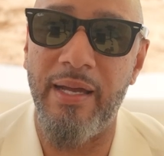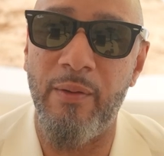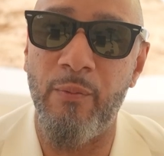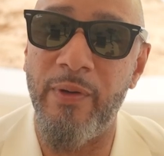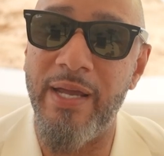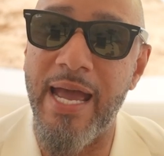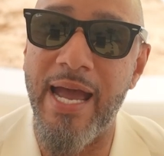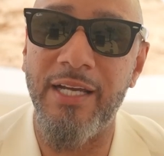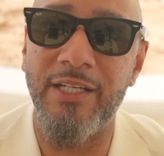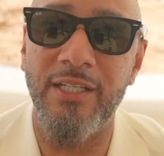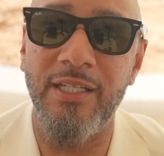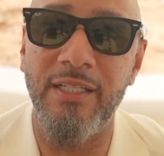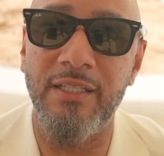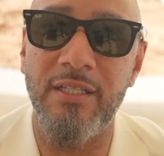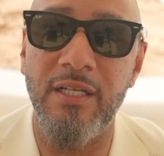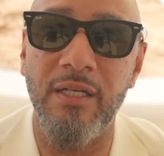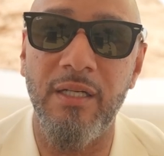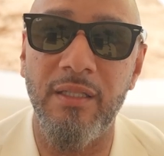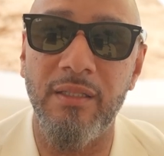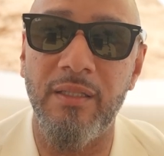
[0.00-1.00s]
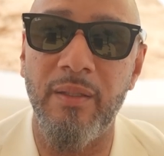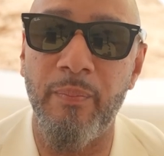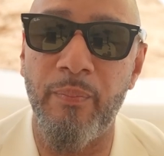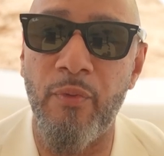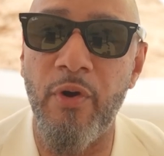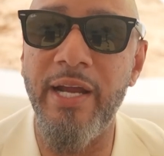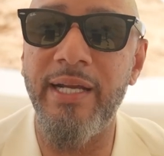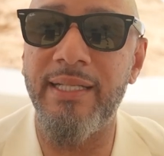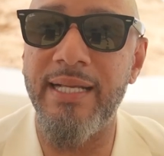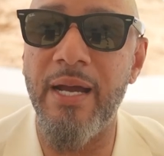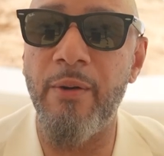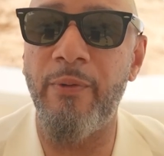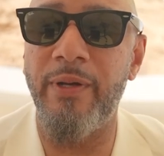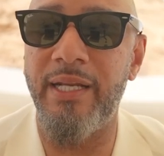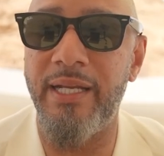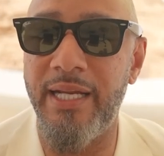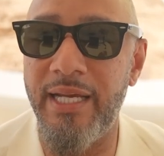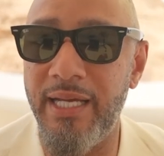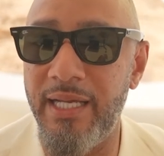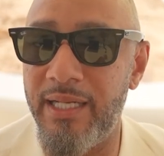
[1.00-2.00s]
we actually took the break that
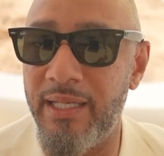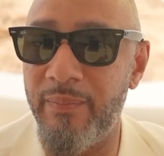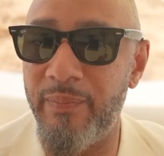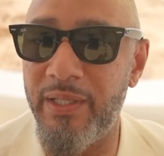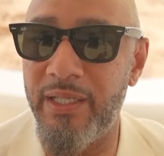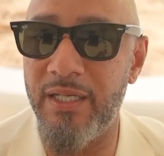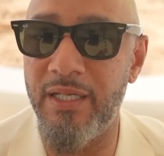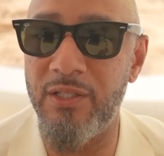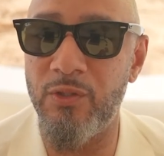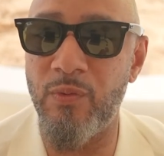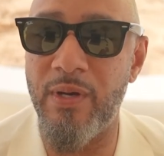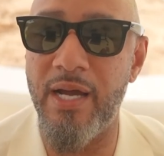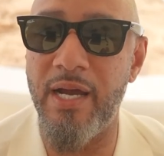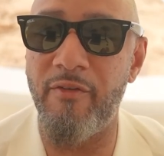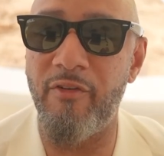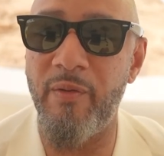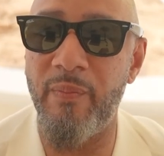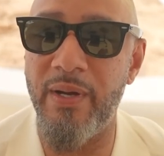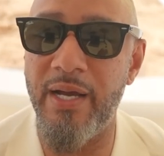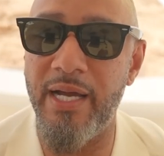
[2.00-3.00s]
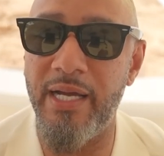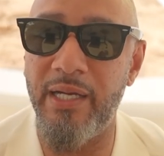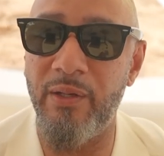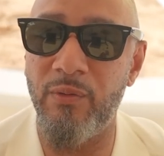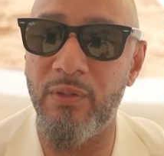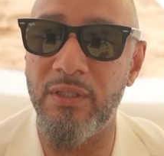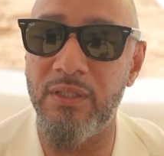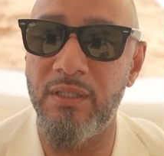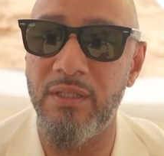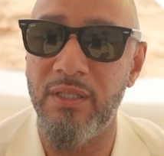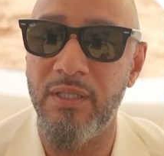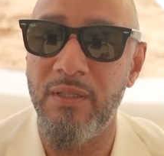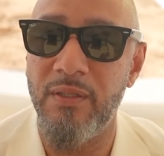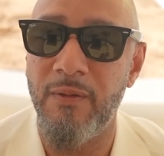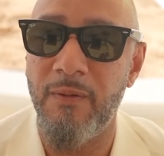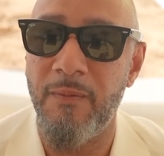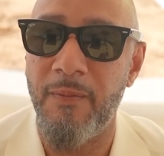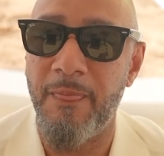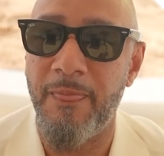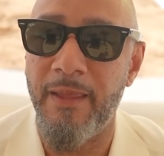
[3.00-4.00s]
we needed, because while everybody was
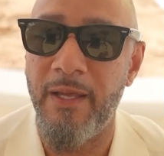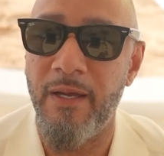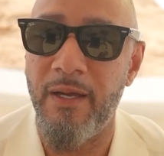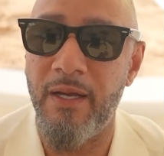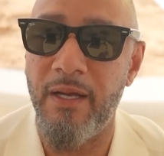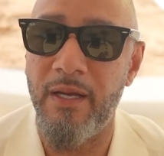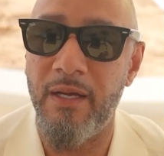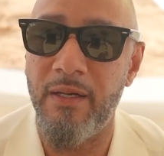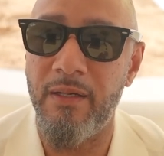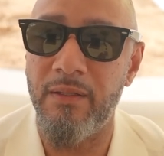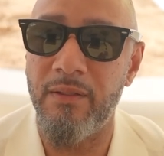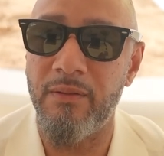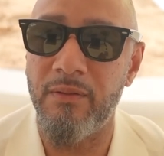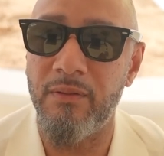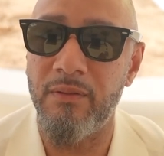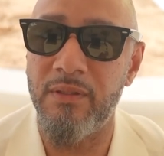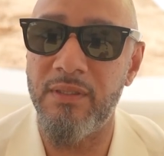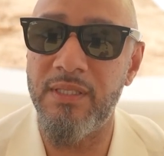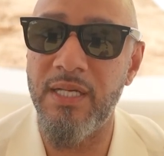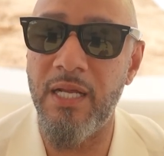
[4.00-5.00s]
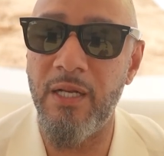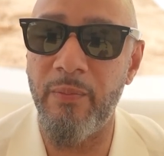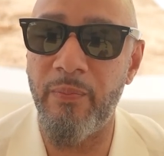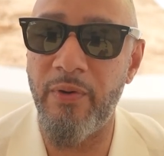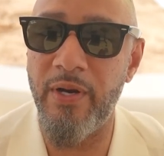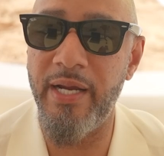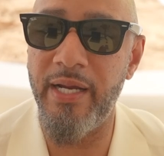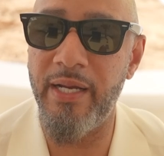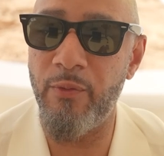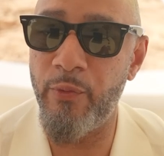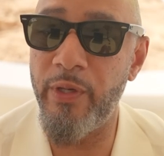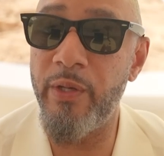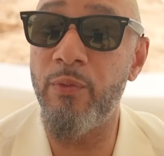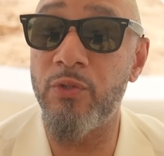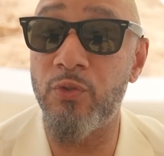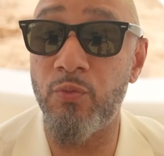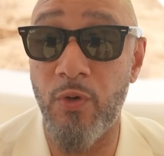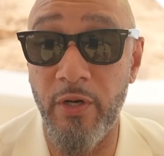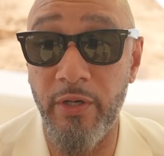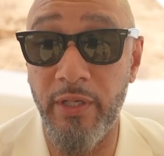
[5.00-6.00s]
celebrating, we
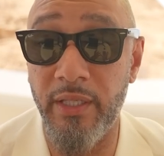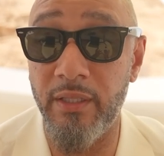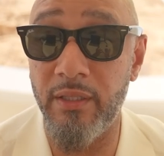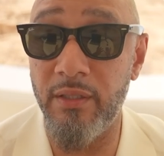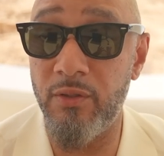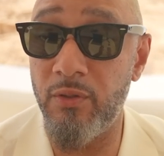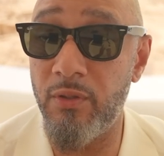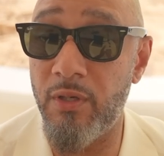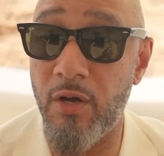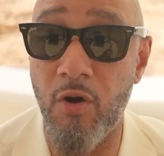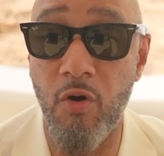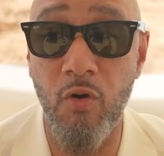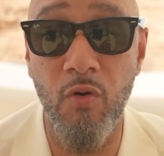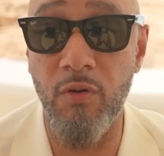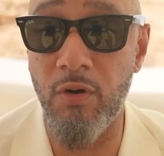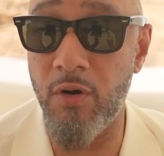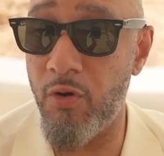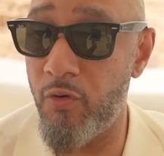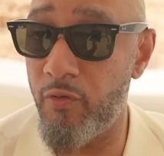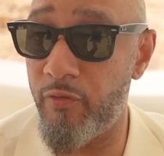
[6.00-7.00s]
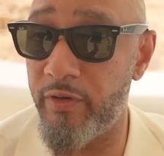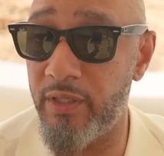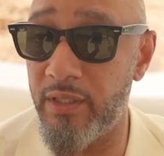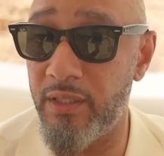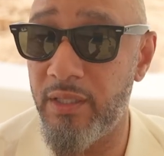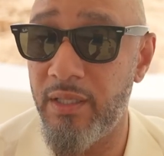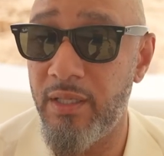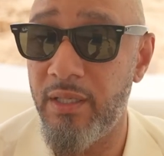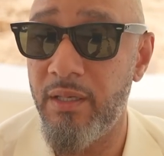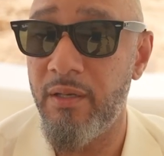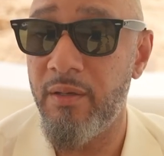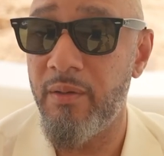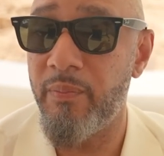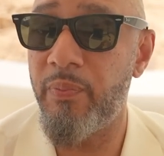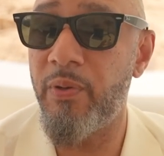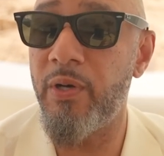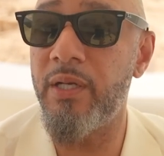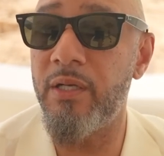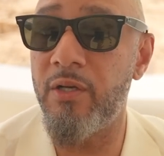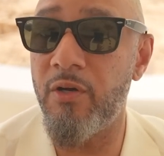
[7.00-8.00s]
was working through the whole COVID,
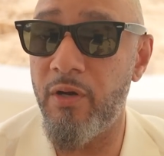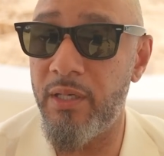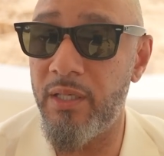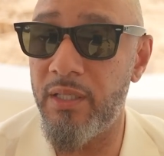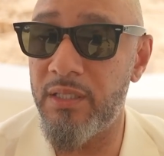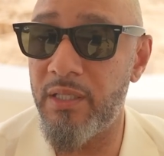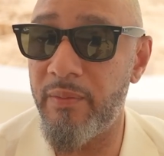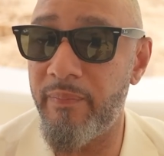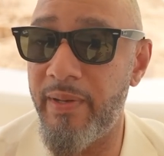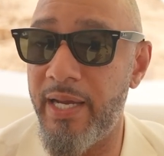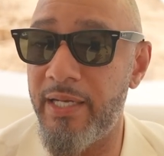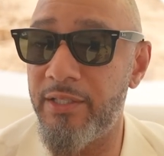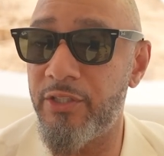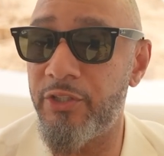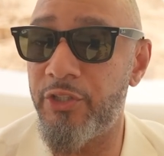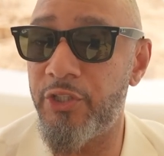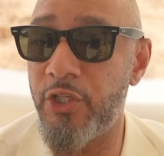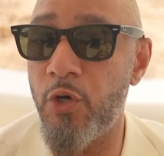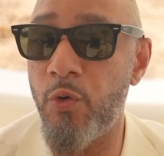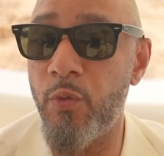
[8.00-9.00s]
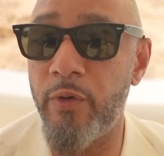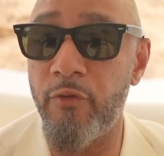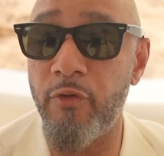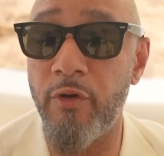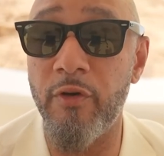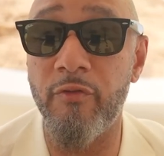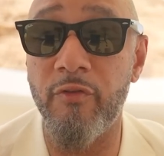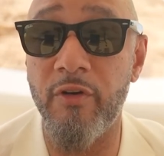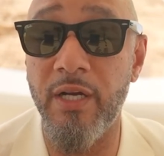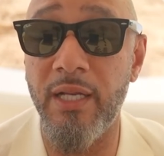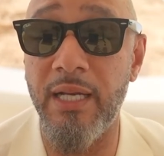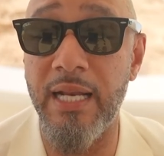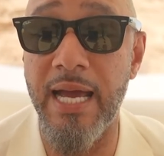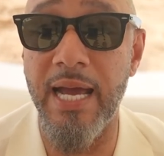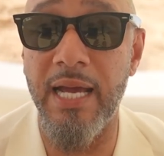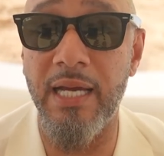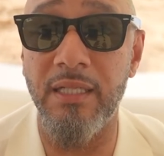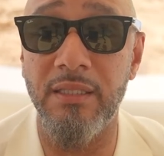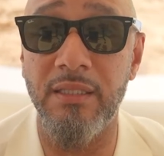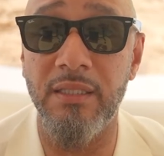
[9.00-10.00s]
putting on this amazing show, and we
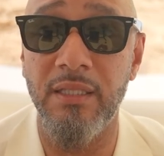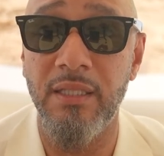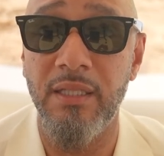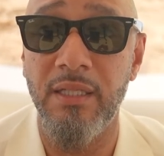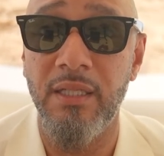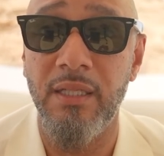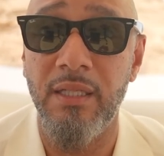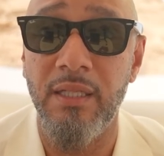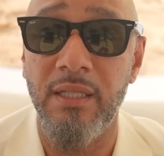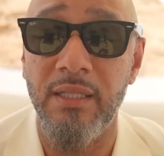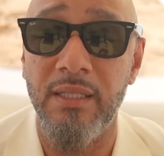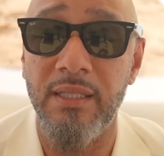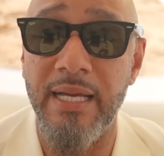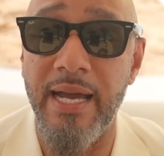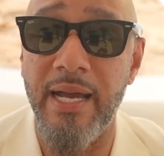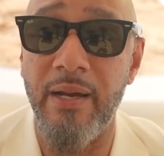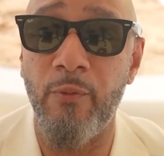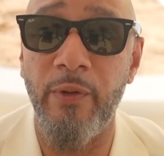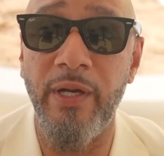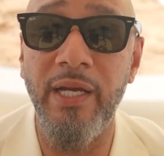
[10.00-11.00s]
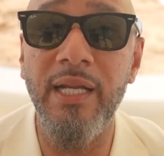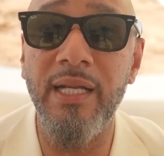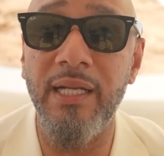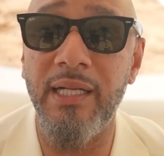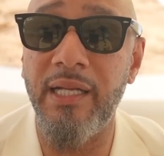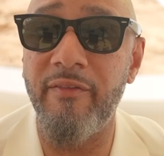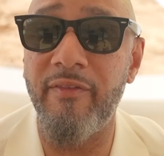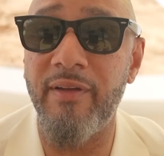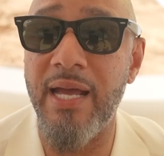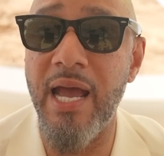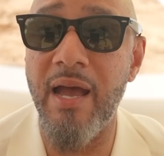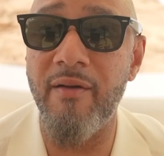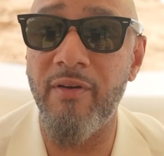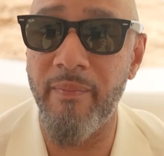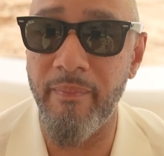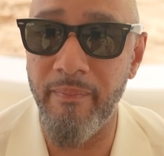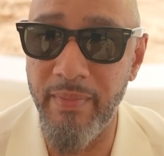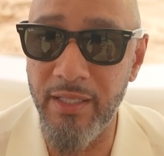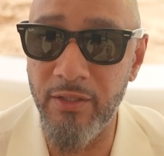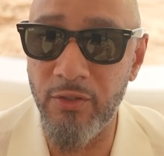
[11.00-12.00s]
realized that we didn't even have
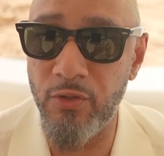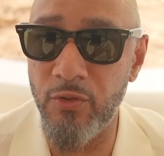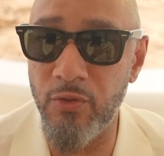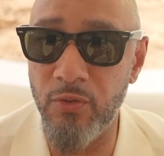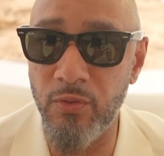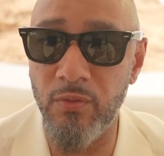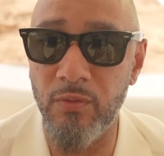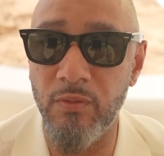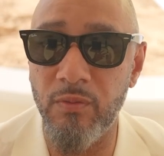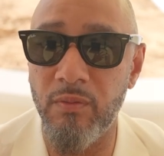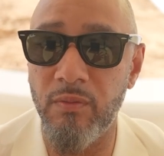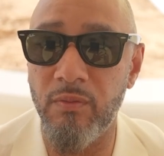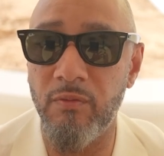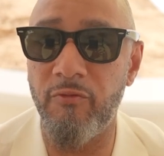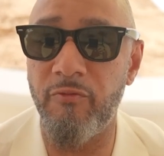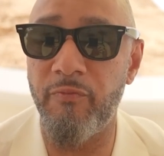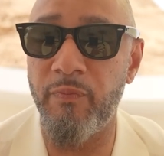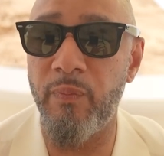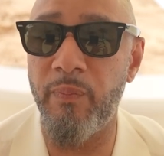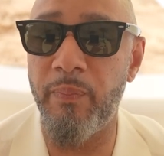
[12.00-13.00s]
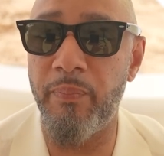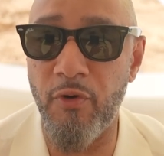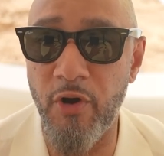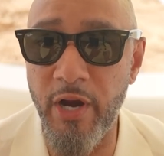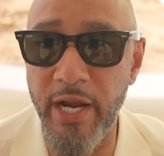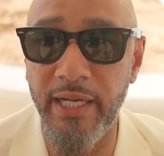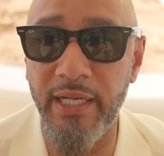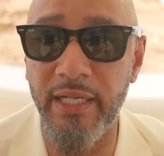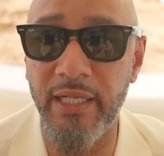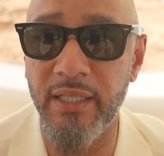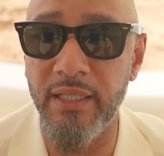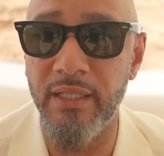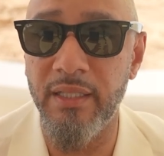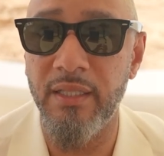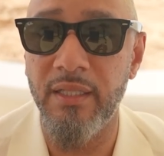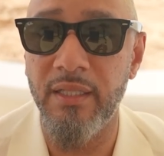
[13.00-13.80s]
a mental break